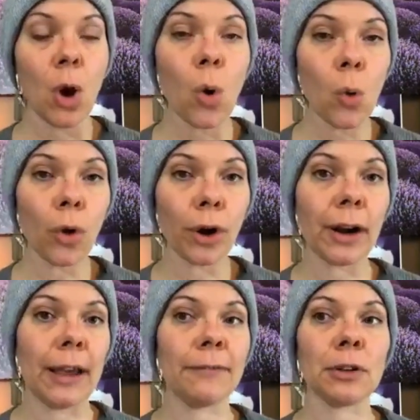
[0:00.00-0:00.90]

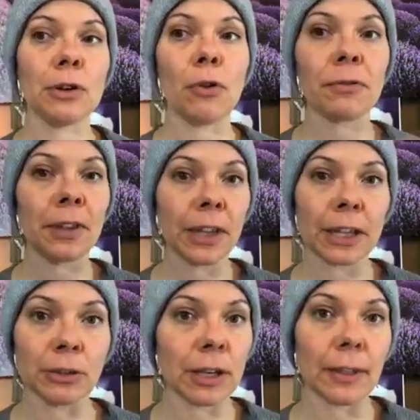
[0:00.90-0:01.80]
Or if you don't feel like
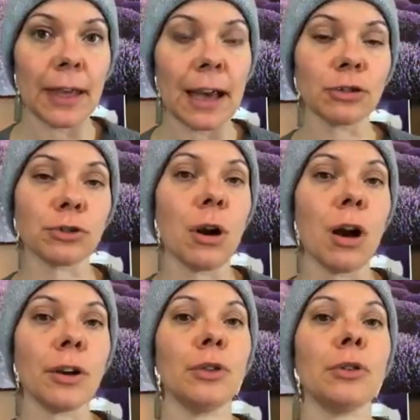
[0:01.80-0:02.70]
you need it that
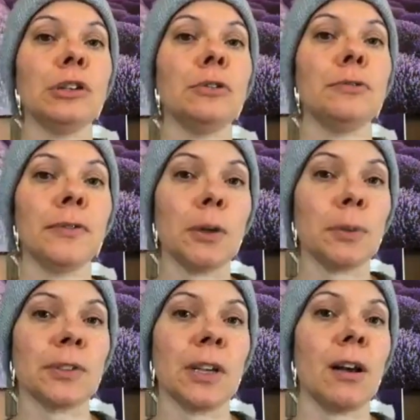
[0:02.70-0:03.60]
strong, you could do
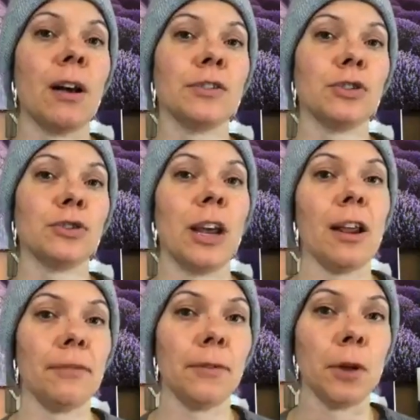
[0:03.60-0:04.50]
50% concentrate
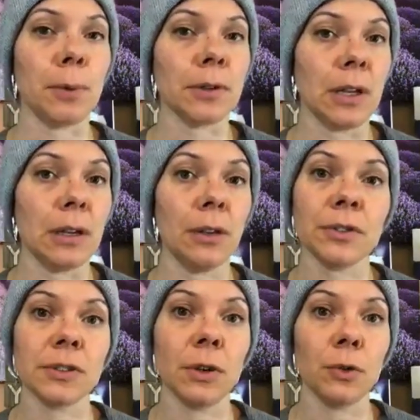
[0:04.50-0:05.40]
and 50%
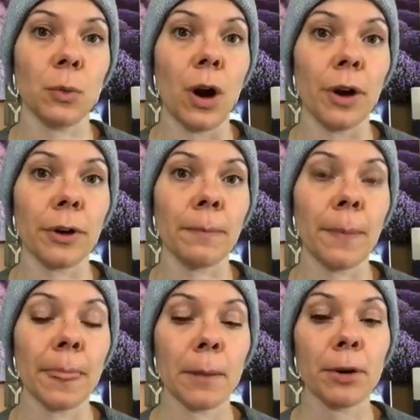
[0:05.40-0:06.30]
distilled water.
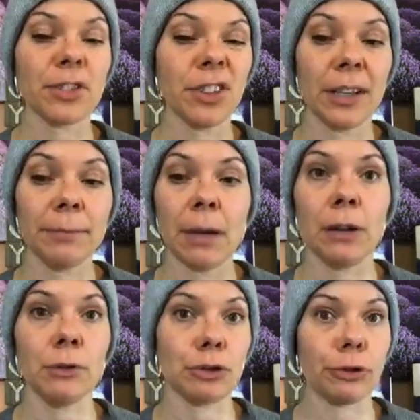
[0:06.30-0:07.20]
Personally, I
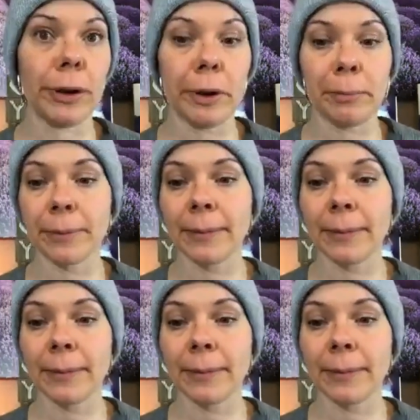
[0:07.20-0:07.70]
do it straight up.